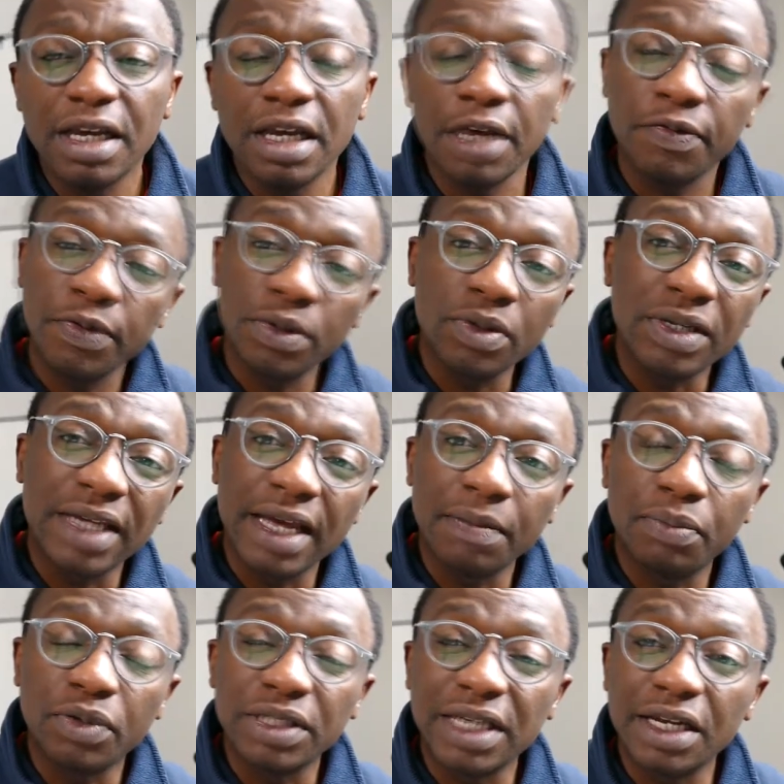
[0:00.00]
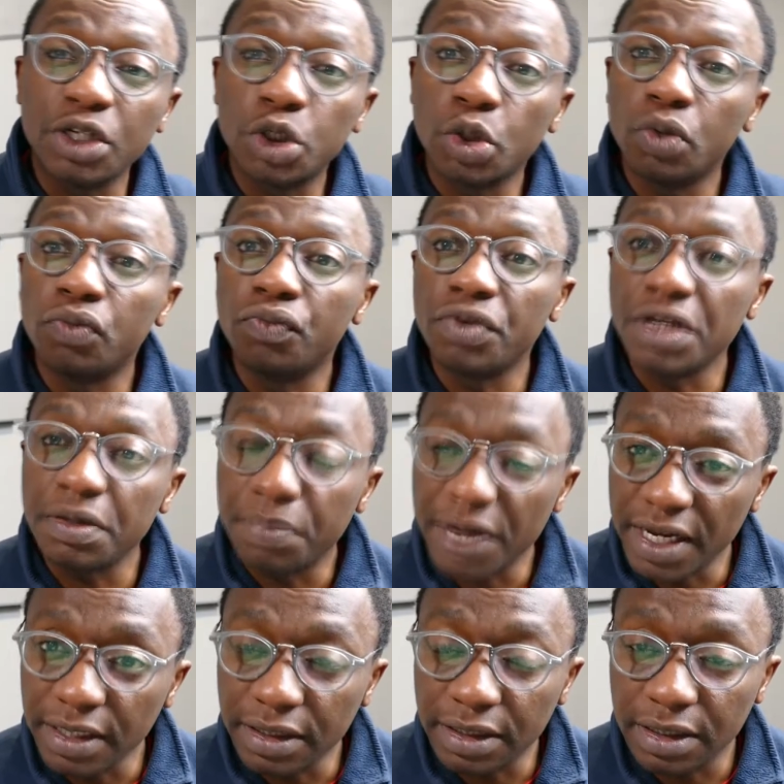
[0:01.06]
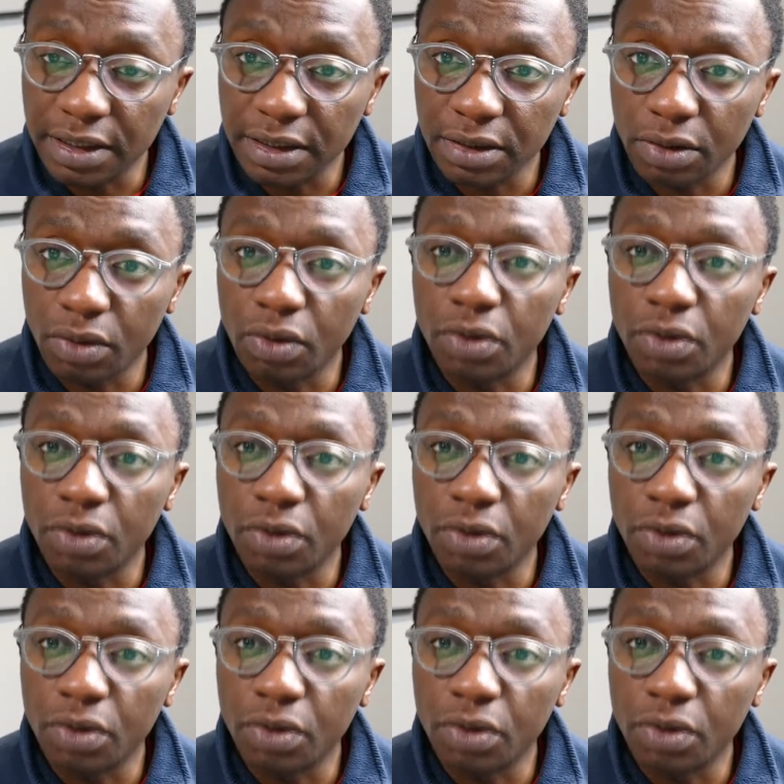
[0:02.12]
if you could get potential rebates,